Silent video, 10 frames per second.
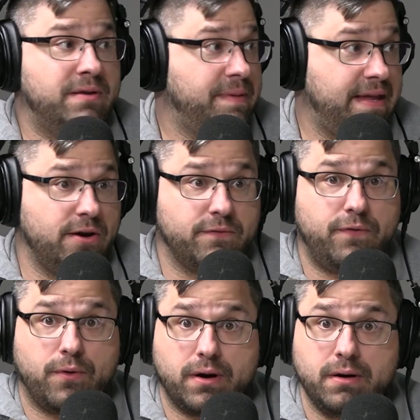to be here
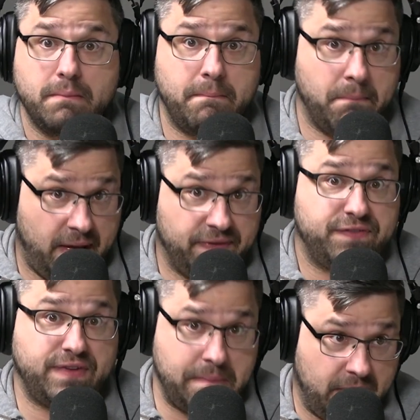for
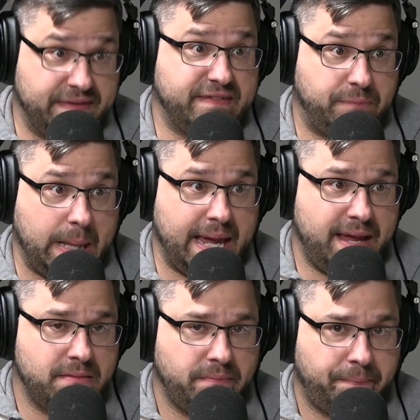months and months of
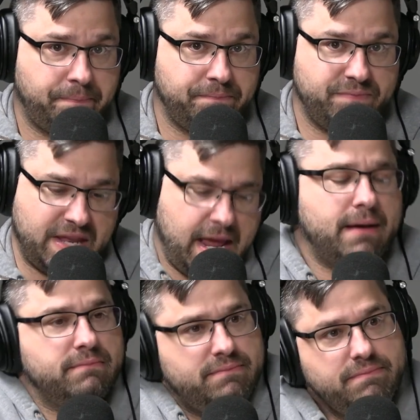play, then
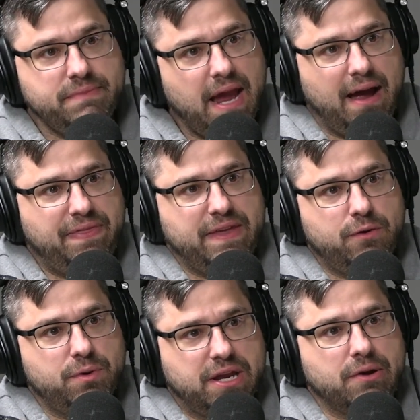I think
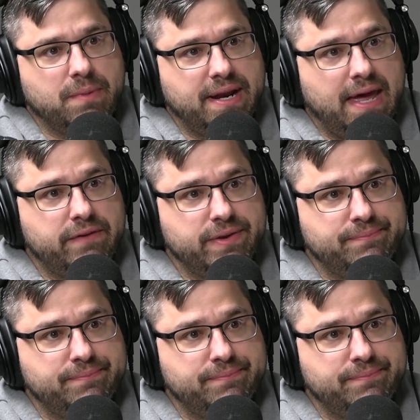you would get your money out of it.